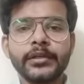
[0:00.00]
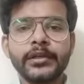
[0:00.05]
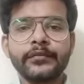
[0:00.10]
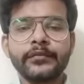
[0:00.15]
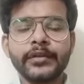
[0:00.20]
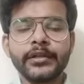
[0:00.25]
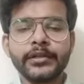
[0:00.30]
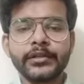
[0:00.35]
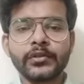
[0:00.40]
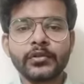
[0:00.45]

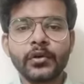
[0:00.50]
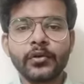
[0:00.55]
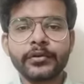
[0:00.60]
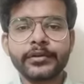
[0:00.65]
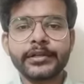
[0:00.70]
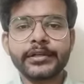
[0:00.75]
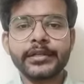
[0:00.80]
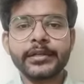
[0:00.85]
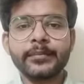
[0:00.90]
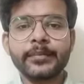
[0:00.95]
If it is
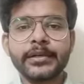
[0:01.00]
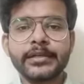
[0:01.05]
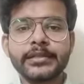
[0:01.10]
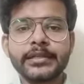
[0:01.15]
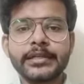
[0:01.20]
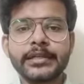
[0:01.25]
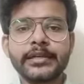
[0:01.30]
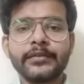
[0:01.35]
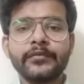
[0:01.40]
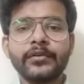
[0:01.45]
already
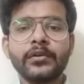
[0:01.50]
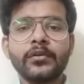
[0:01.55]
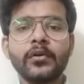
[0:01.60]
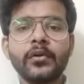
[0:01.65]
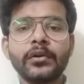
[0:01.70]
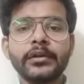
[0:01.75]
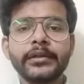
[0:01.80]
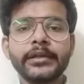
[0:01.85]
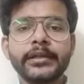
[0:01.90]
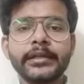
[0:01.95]
present, it will
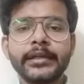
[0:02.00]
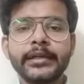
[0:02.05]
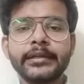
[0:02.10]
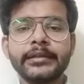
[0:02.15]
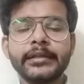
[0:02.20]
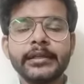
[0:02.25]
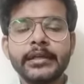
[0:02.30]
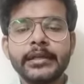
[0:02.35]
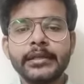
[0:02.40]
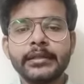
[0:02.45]
not
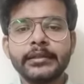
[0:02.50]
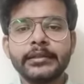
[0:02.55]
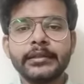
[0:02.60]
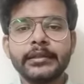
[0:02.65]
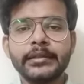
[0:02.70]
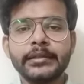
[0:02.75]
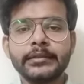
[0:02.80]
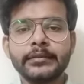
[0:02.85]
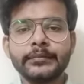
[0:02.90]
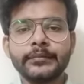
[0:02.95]
create
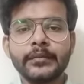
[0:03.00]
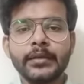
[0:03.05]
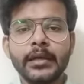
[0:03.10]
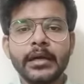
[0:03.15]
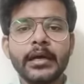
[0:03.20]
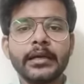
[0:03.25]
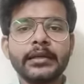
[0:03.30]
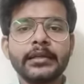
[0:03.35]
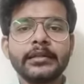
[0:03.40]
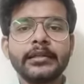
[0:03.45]
the
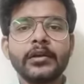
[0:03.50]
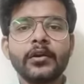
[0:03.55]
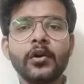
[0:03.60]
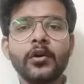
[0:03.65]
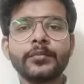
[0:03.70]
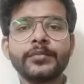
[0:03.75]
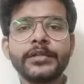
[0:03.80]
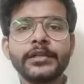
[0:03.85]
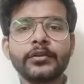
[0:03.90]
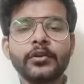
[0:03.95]
another
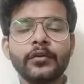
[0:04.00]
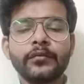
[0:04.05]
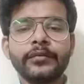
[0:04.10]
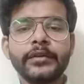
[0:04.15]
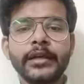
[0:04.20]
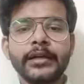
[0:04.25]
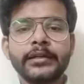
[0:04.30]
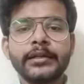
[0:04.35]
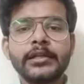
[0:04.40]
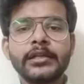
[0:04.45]
object of
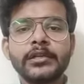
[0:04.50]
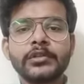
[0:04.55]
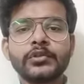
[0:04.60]
that.